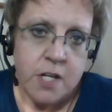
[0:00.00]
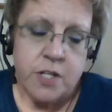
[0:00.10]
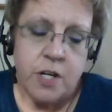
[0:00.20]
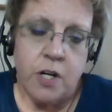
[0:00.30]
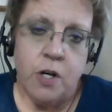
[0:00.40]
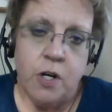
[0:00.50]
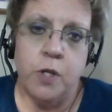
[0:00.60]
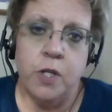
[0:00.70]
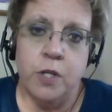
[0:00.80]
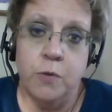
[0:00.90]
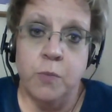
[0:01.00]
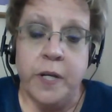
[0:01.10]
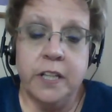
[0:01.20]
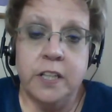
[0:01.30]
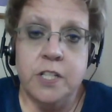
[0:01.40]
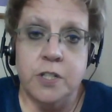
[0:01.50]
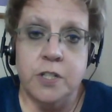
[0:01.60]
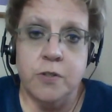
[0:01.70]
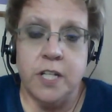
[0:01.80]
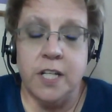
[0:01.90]
So you really
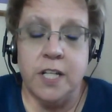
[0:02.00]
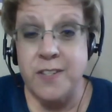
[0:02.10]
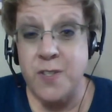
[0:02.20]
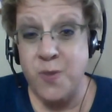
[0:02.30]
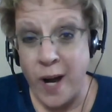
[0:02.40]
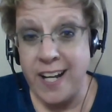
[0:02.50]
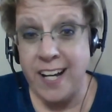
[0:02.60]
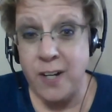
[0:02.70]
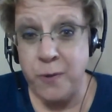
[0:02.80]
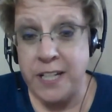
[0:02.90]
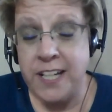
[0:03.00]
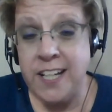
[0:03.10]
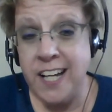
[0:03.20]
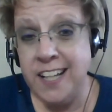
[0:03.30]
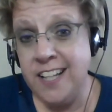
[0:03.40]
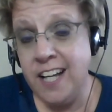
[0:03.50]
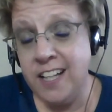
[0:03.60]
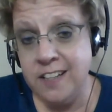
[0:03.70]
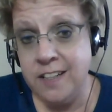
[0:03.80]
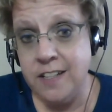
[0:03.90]
do need the sweat equity, and
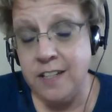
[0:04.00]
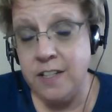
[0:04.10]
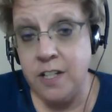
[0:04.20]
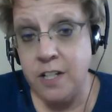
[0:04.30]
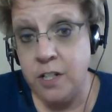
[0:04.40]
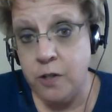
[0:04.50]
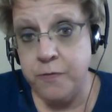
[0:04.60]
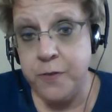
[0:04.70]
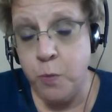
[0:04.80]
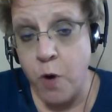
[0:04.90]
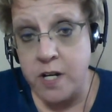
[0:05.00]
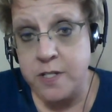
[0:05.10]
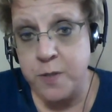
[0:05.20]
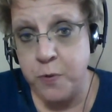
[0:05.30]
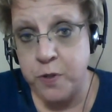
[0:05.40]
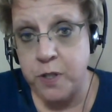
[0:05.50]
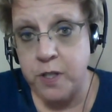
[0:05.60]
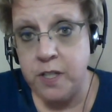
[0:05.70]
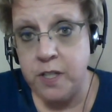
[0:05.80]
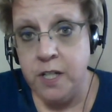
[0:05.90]
then if you want to support
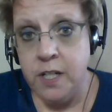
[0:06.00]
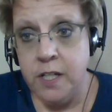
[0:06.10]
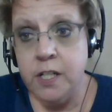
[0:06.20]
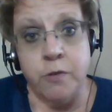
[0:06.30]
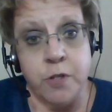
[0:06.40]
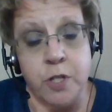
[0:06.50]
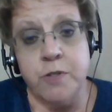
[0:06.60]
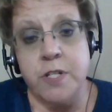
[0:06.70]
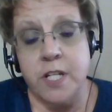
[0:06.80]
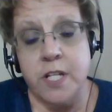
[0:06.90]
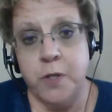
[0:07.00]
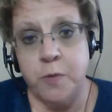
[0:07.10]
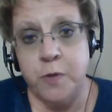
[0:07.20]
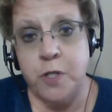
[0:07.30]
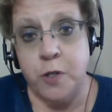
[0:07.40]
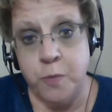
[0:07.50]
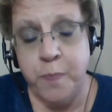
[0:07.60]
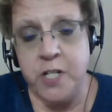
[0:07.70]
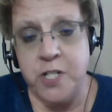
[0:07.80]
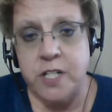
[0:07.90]
it, you decide where your
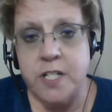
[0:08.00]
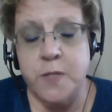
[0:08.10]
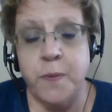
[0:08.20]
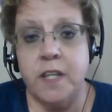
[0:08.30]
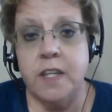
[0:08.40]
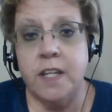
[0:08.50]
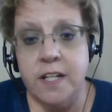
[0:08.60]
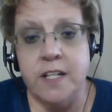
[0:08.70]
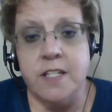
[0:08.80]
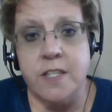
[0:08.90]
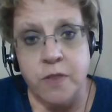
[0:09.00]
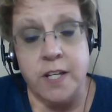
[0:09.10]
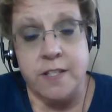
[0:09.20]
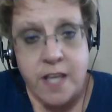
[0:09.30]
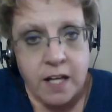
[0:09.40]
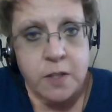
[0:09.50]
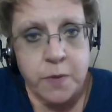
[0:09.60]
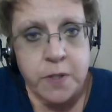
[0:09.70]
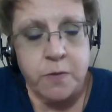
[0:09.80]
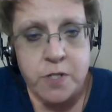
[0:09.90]
budget is. But it is exactly
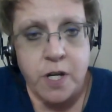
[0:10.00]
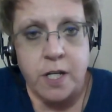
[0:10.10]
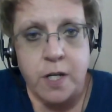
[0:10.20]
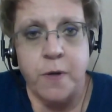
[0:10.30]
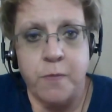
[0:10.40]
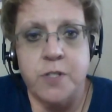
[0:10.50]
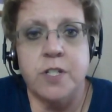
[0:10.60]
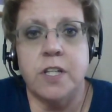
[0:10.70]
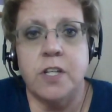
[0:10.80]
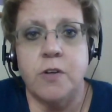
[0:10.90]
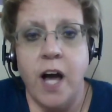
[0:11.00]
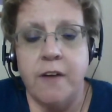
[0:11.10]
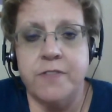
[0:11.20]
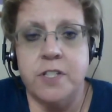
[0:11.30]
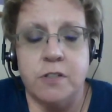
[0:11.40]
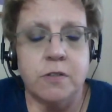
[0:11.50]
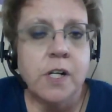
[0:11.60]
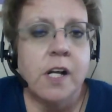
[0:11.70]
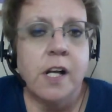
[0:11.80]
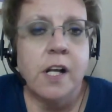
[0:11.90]
what you were talking about, Richie, that you have to
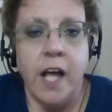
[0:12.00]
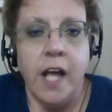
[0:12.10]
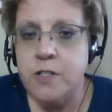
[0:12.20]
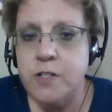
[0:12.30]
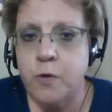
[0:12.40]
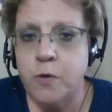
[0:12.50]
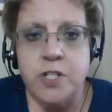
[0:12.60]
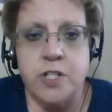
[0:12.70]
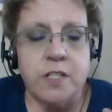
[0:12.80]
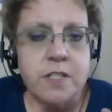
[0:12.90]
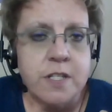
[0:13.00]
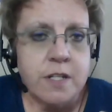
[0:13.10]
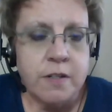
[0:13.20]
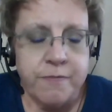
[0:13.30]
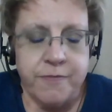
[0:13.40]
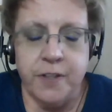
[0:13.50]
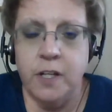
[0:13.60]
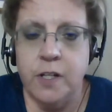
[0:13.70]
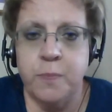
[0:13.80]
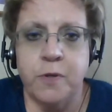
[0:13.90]
answer questions, fill
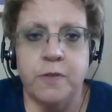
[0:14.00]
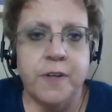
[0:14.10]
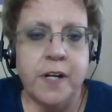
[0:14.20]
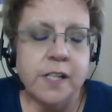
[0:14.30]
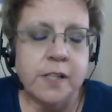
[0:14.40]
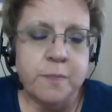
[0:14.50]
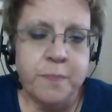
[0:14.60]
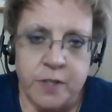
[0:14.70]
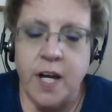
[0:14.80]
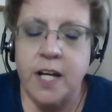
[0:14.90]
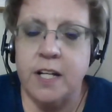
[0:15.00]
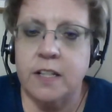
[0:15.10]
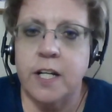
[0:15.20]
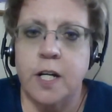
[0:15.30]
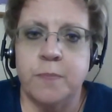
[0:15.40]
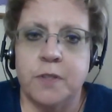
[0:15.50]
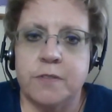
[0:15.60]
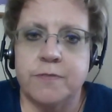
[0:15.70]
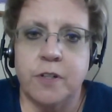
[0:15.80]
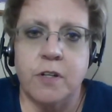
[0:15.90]
out your profile, periodically upload
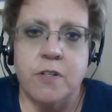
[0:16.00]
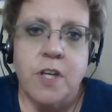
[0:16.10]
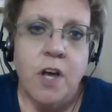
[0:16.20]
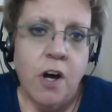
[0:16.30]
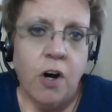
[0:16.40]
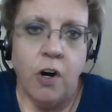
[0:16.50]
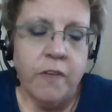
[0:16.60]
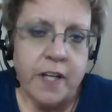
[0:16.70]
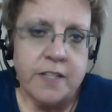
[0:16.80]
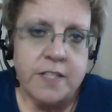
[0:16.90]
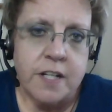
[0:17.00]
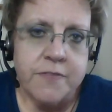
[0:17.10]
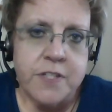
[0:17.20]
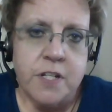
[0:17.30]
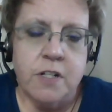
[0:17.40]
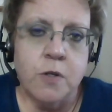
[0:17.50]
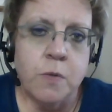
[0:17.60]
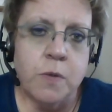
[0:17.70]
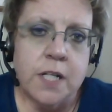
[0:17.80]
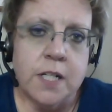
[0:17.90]
photos, all that stuff.
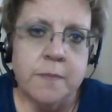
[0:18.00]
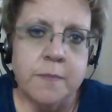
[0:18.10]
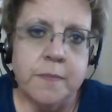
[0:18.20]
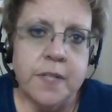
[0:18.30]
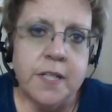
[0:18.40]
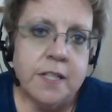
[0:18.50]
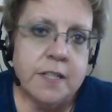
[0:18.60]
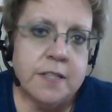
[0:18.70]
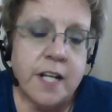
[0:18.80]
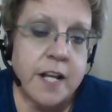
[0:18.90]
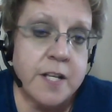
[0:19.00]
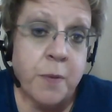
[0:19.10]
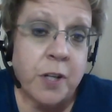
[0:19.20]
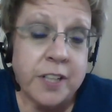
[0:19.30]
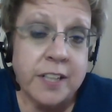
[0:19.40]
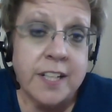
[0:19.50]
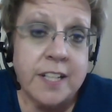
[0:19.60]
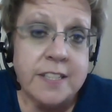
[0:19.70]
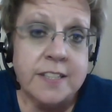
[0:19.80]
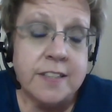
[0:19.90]
So in today's market,
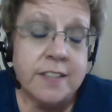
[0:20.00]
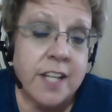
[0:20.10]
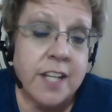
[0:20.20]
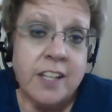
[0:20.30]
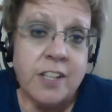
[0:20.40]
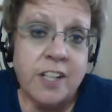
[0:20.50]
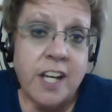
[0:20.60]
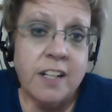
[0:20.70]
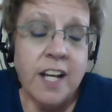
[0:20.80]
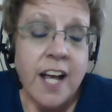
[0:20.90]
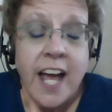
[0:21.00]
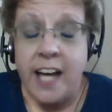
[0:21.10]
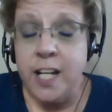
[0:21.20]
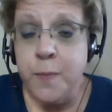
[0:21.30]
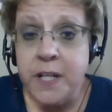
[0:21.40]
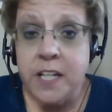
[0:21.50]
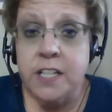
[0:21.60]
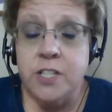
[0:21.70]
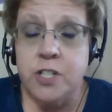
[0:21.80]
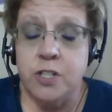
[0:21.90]
you can't, anybody
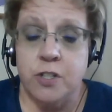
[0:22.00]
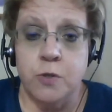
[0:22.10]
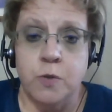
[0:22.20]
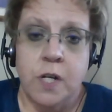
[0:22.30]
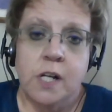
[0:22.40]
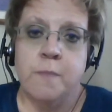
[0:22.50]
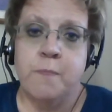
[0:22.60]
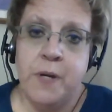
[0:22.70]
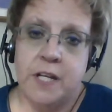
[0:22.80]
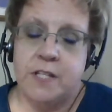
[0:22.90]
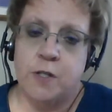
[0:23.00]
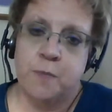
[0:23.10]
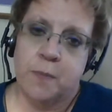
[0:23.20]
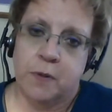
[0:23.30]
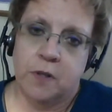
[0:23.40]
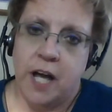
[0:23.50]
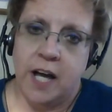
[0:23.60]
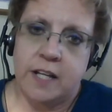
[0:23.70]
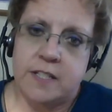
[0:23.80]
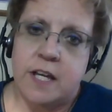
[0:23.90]
can do big Super Bowl
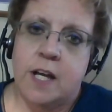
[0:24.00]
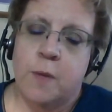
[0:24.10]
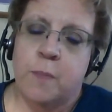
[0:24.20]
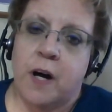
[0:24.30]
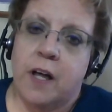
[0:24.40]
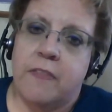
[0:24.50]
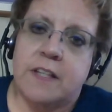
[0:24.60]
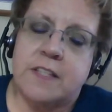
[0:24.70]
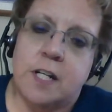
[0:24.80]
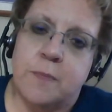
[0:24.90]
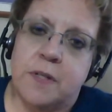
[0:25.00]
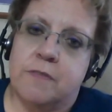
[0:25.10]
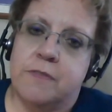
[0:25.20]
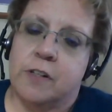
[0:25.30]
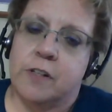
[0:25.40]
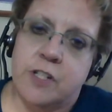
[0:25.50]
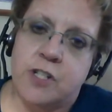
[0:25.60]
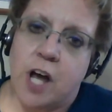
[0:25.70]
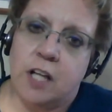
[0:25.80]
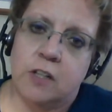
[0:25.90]
ads, but that's going to be a very
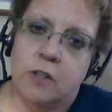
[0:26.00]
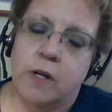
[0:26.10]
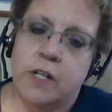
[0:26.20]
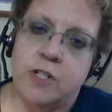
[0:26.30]
shallow and